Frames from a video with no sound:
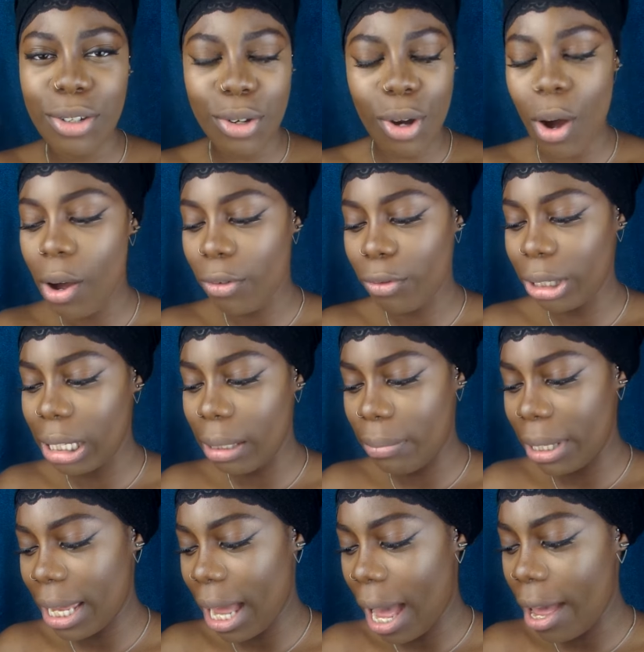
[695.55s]
You can't really
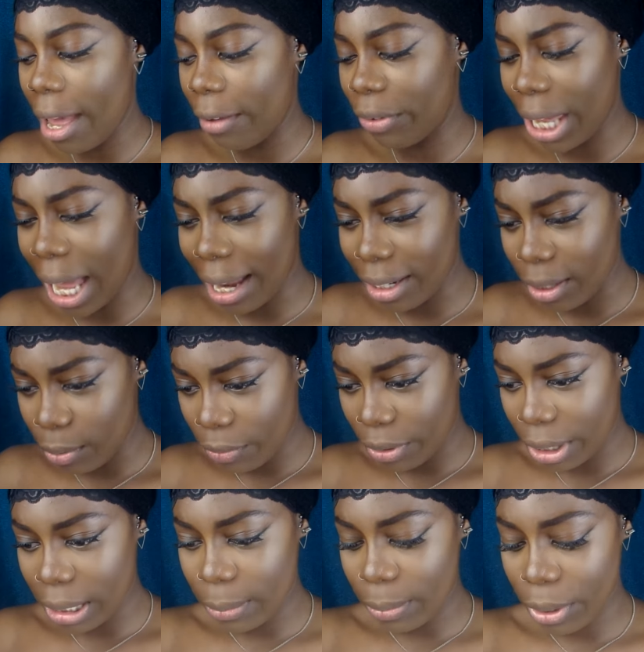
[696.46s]
be heavy-handed
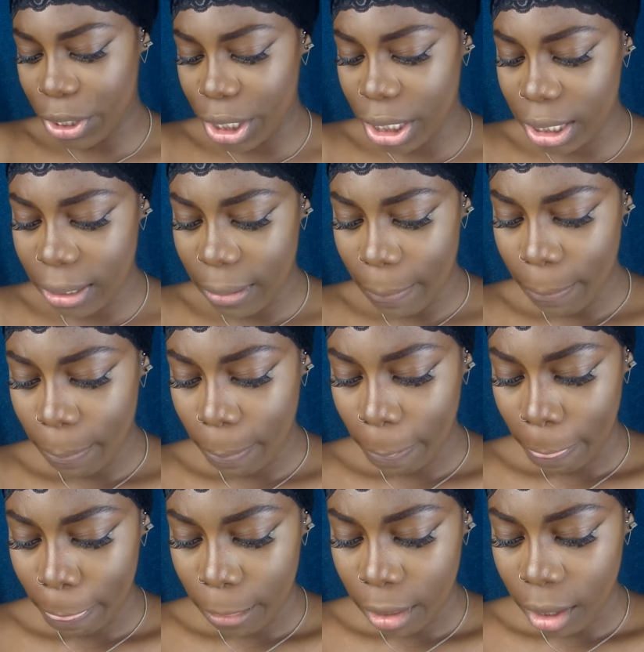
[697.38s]
with these brushes.
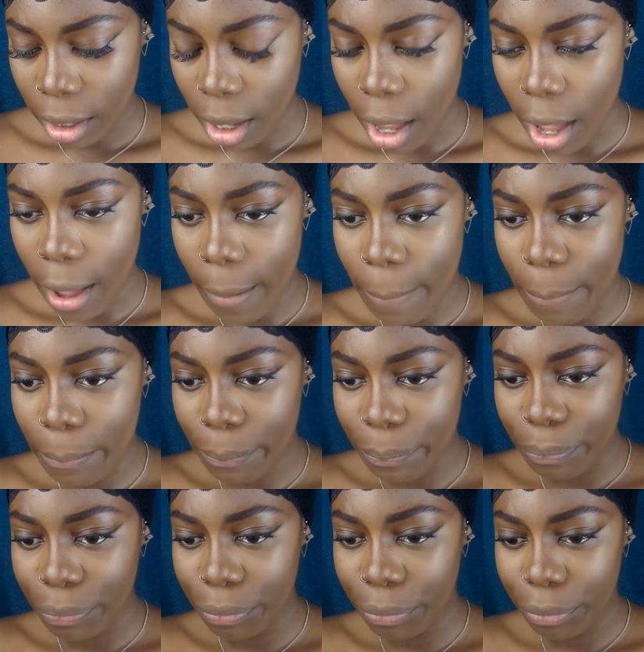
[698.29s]

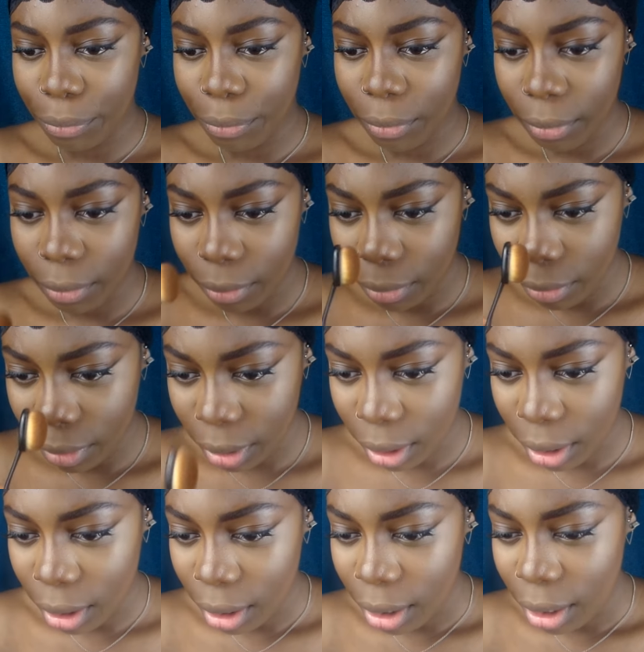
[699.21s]
Can't
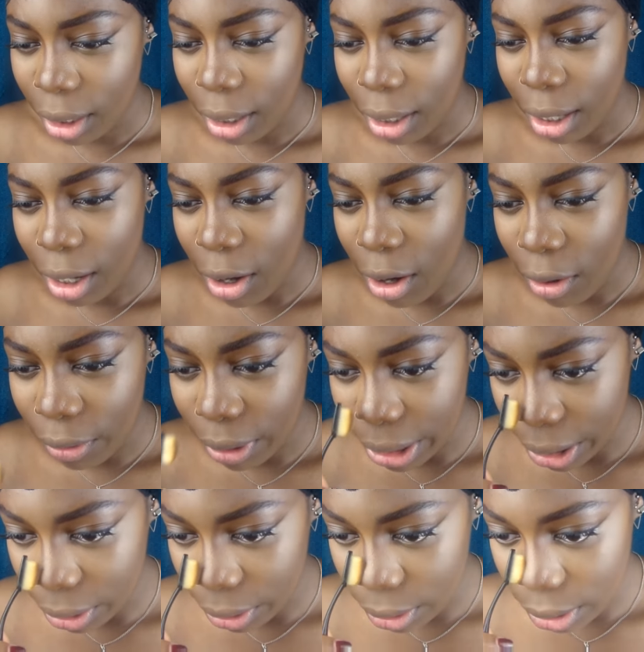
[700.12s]

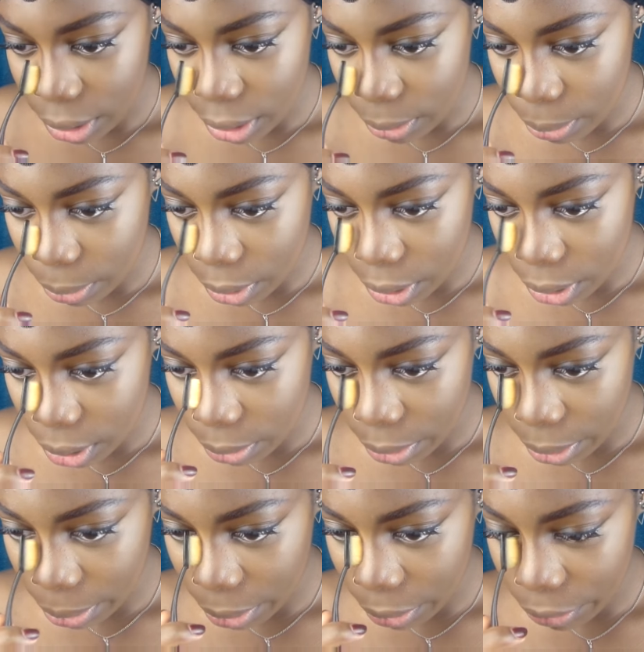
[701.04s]
really use this brush.
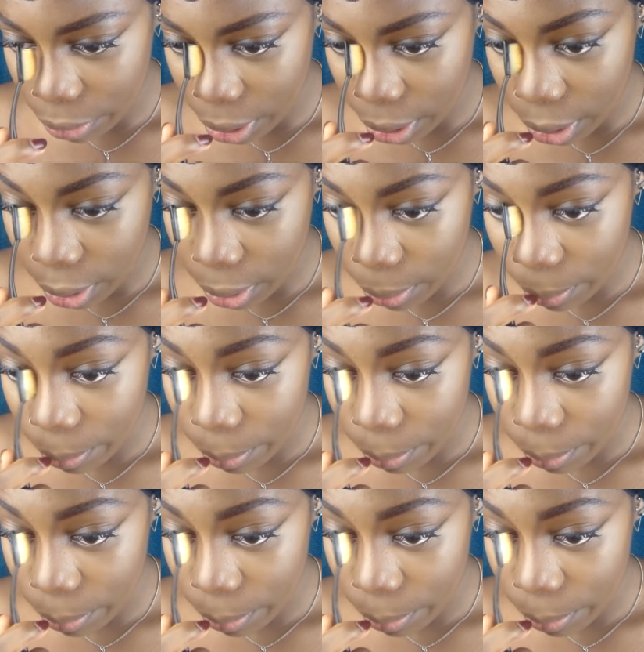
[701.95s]
Maybe if I...